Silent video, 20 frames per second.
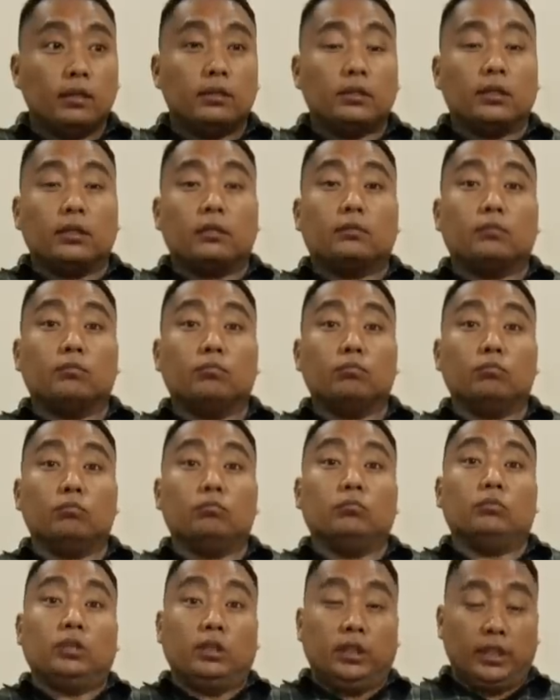That
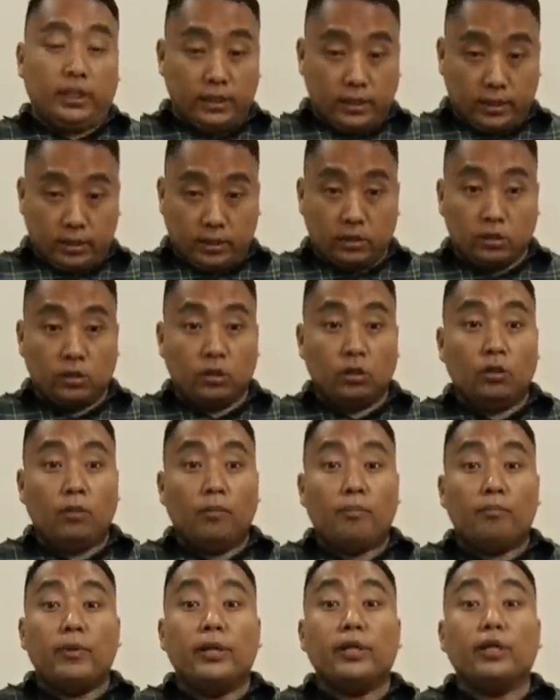yes,
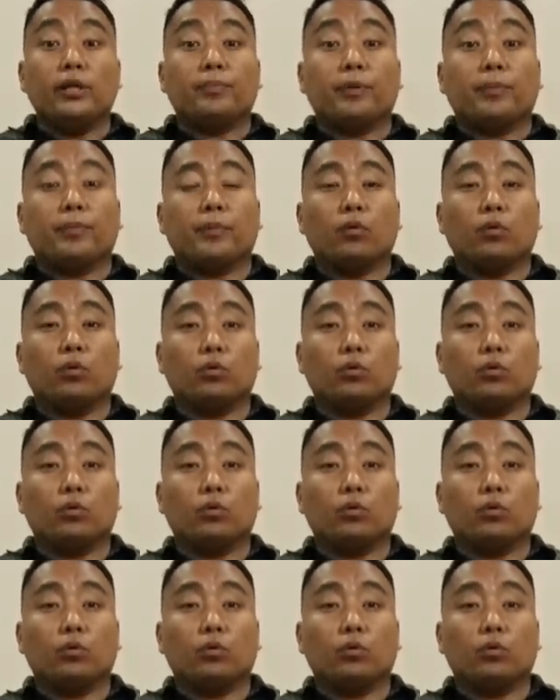many people